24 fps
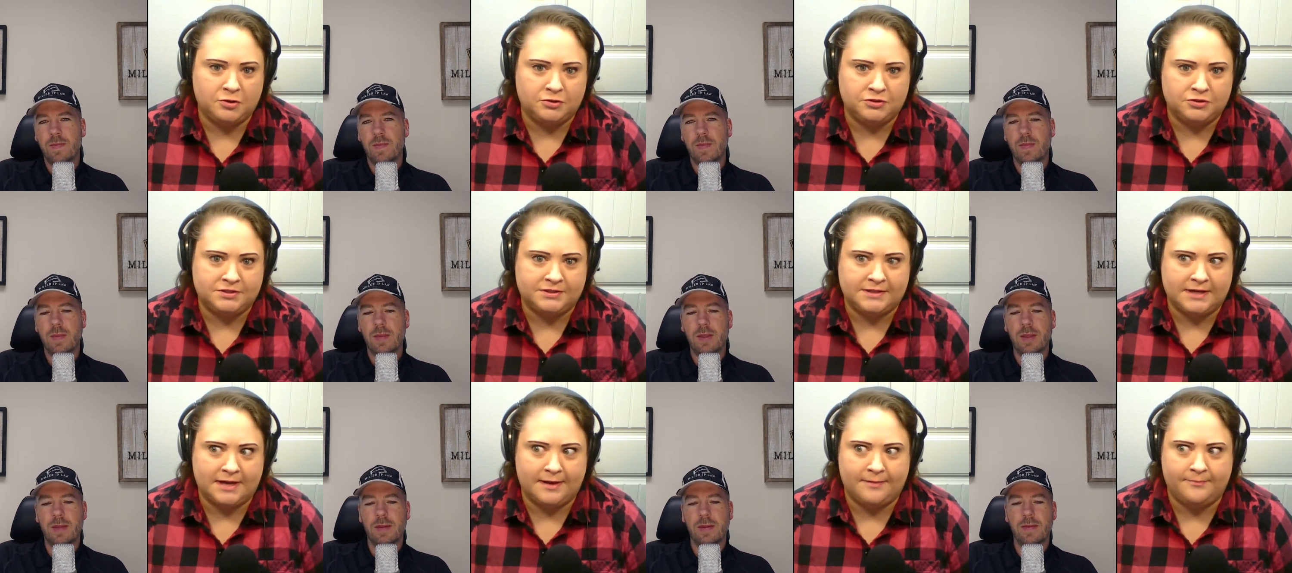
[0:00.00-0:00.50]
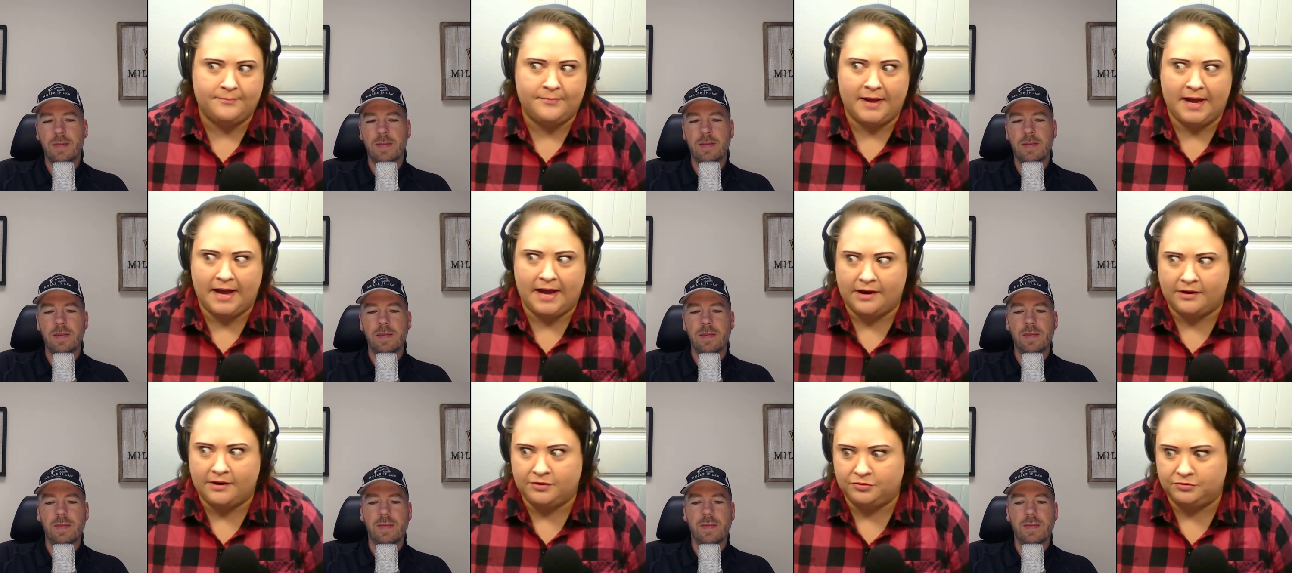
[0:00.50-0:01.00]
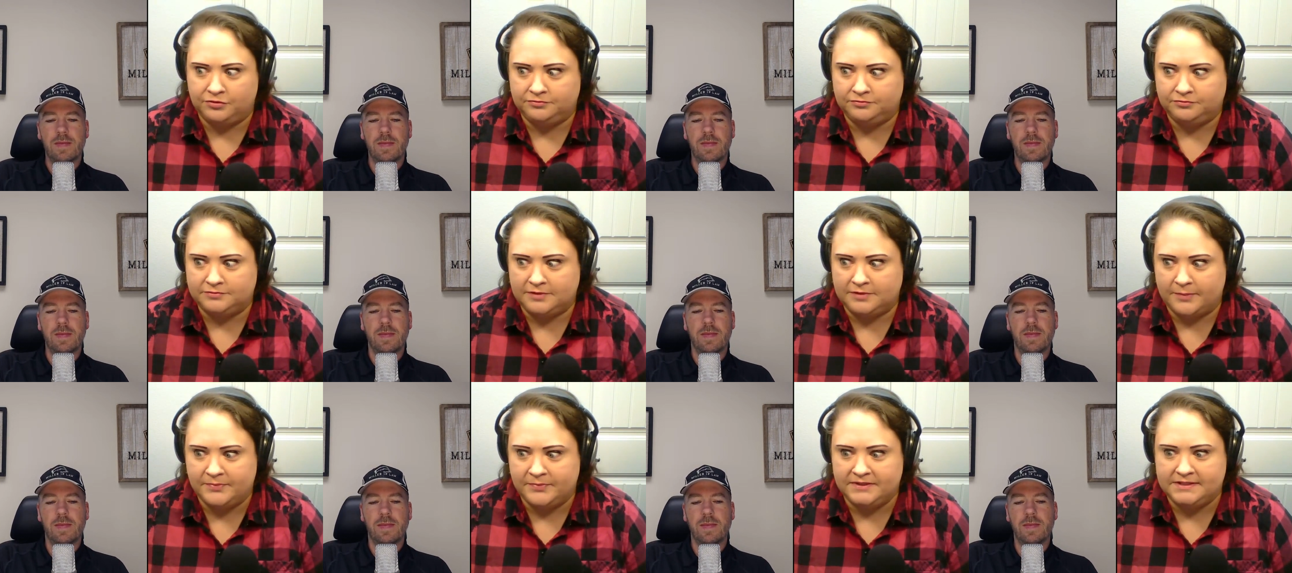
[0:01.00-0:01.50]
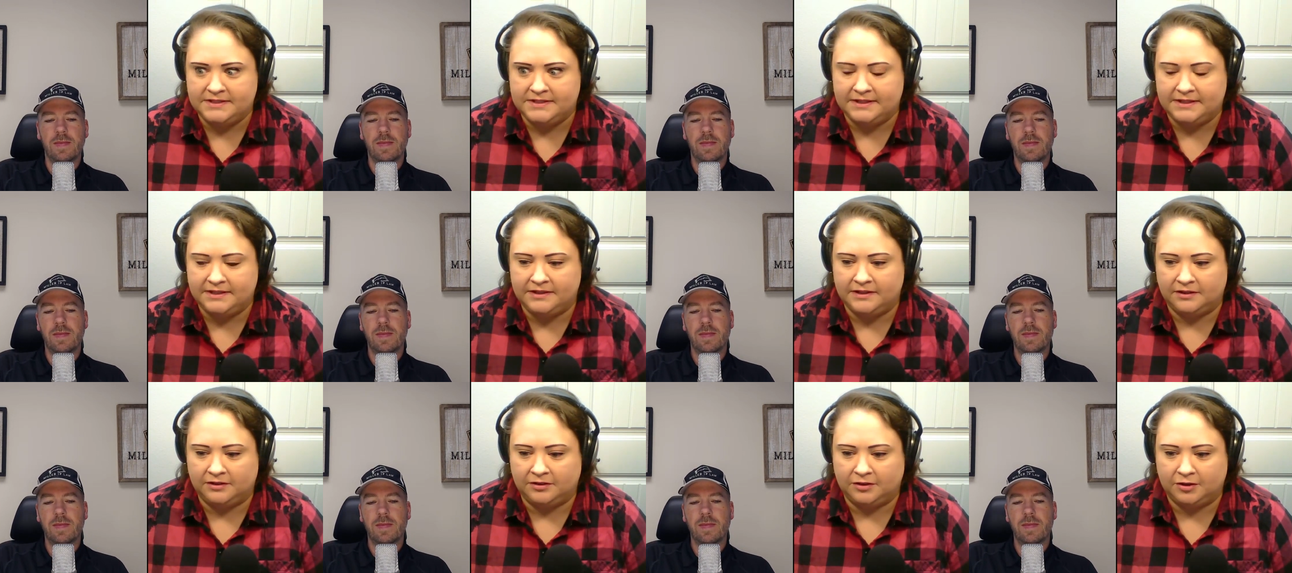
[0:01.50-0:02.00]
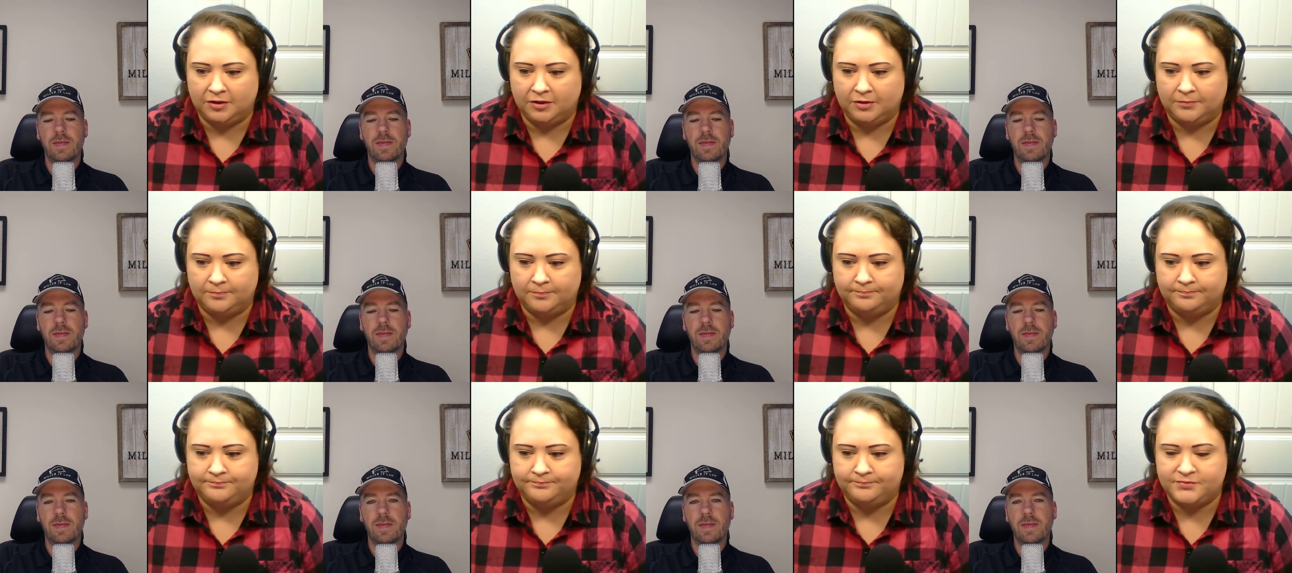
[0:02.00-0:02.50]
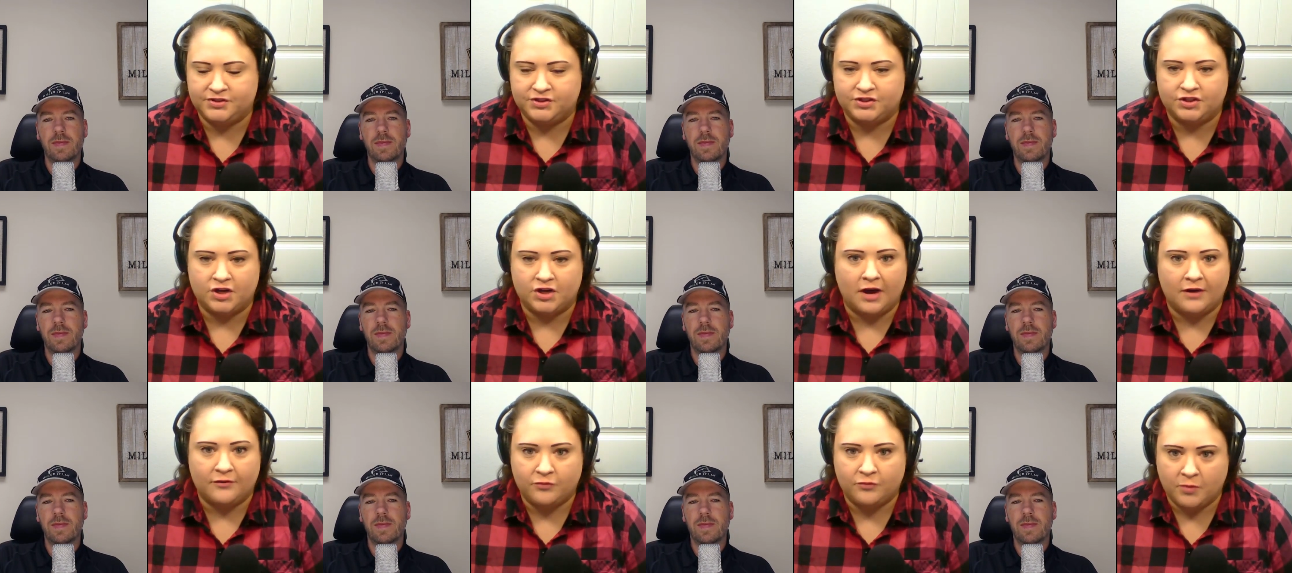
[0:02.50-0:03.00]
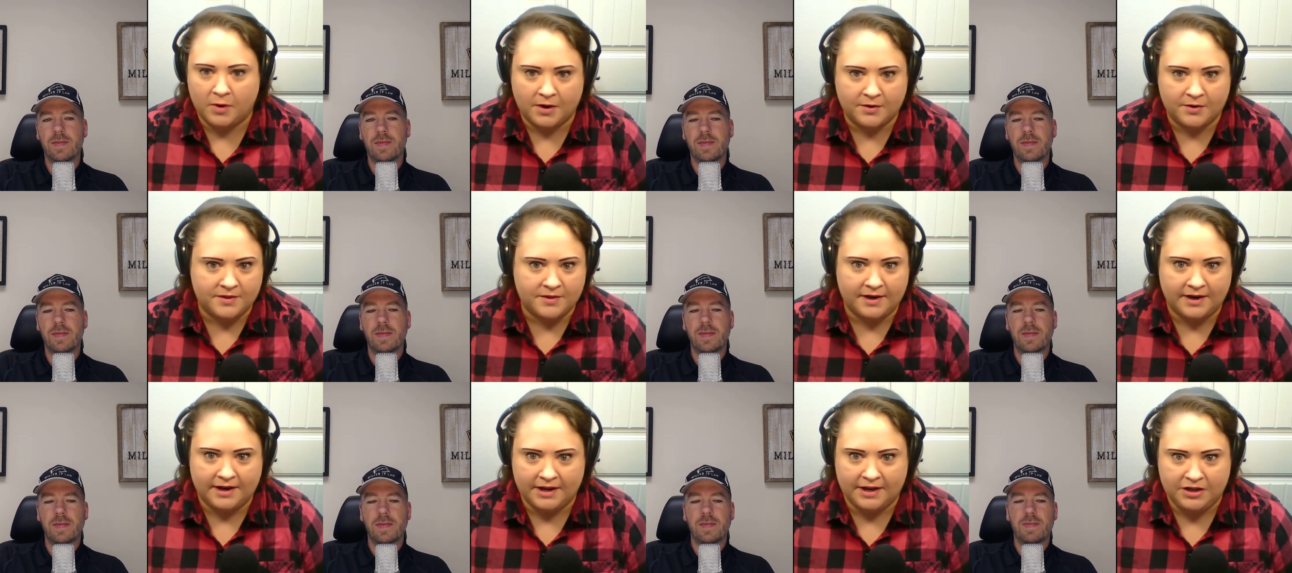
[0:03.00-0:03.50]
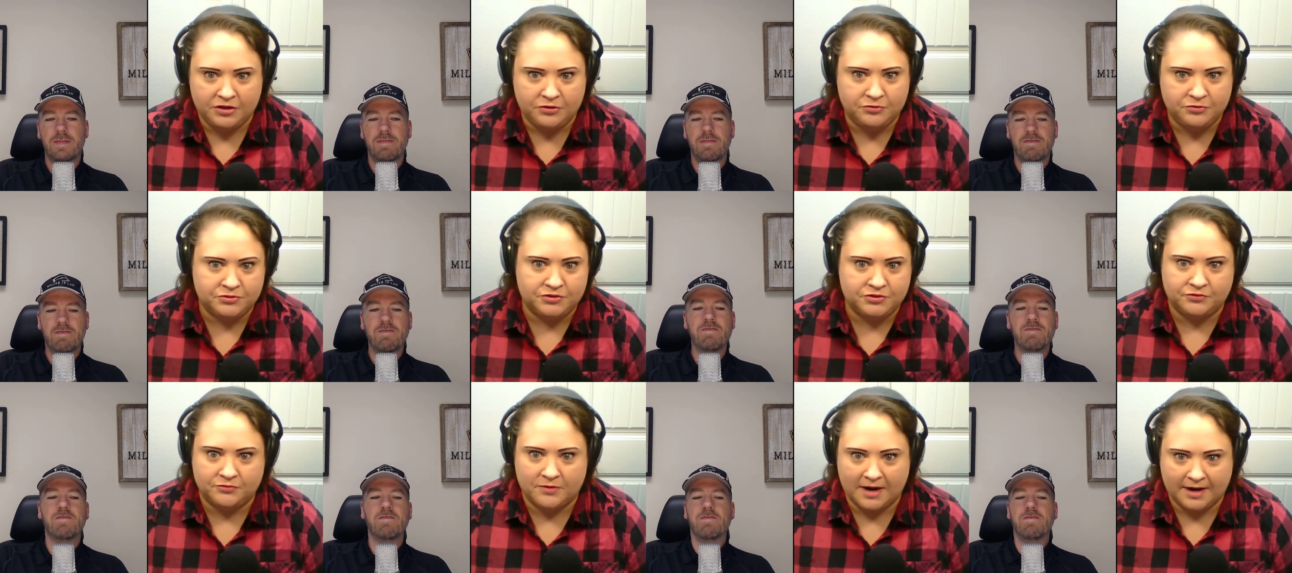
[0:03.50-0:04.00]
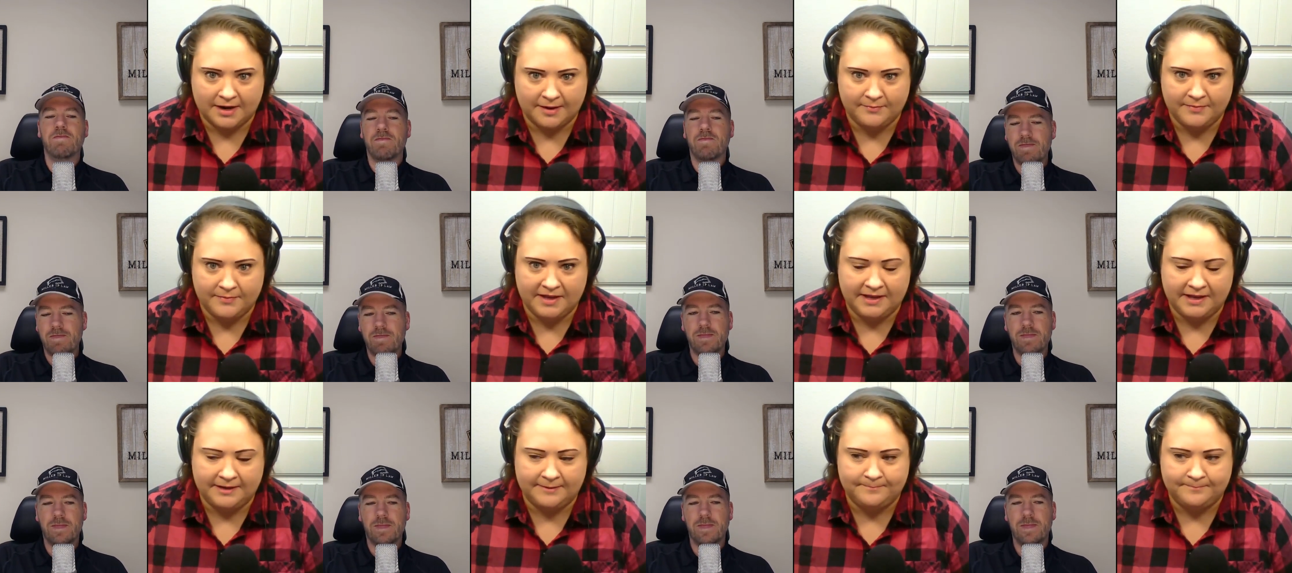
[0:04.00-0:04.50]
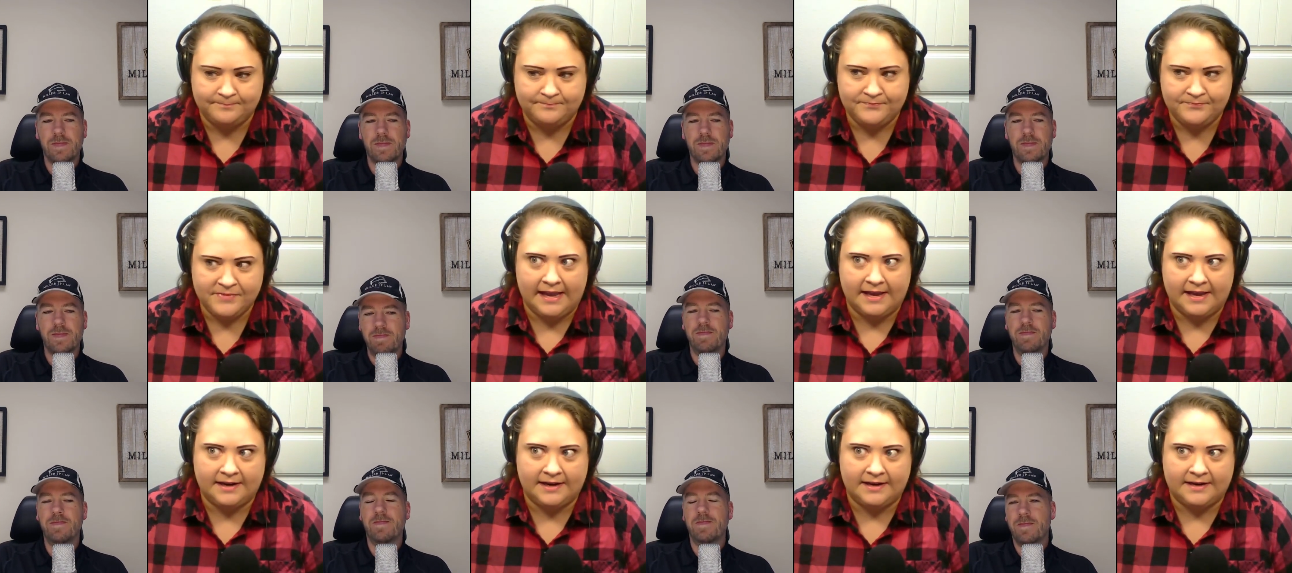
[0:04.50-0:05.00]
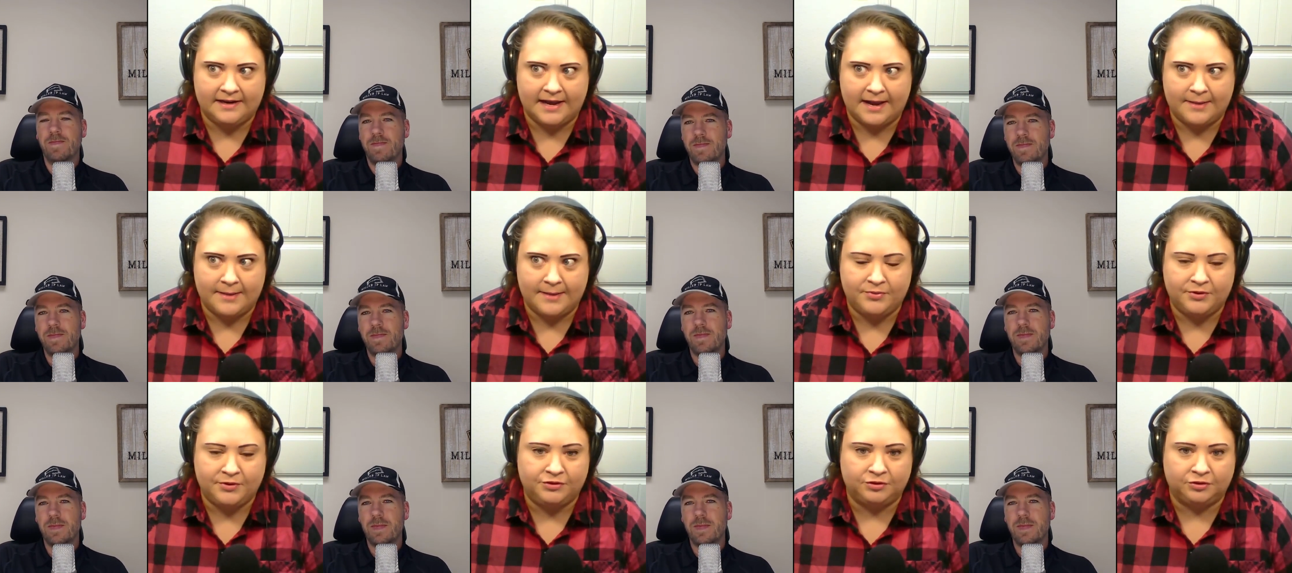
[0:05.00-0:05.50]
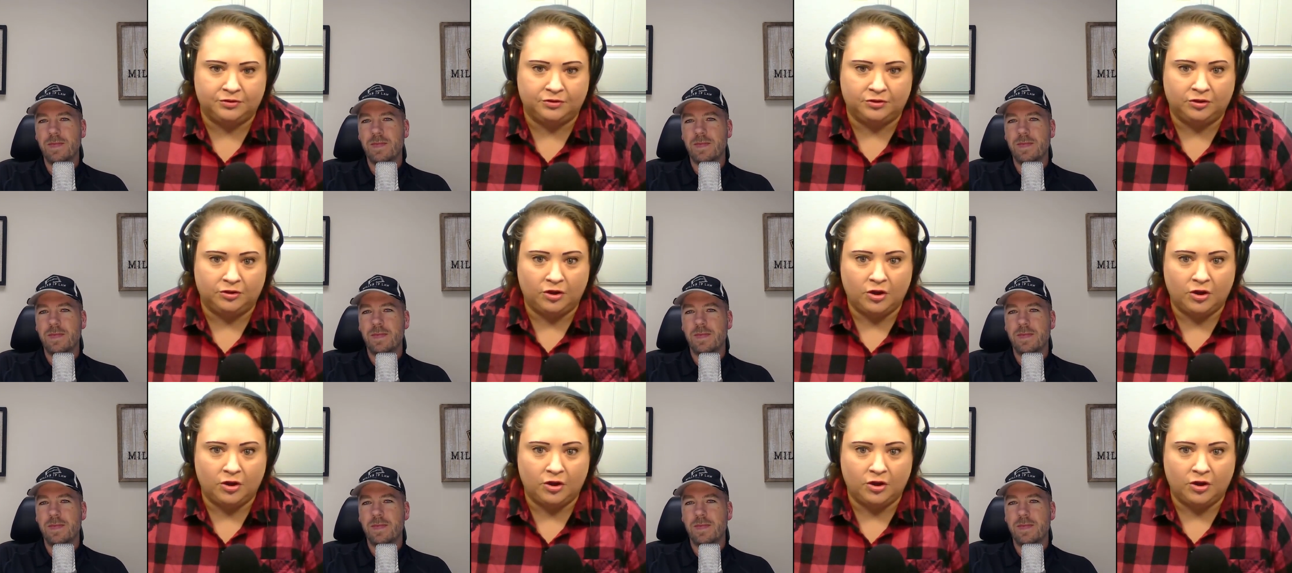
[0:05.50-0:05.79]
Speaker 1: post about a particular software that I use and recommend. And I put their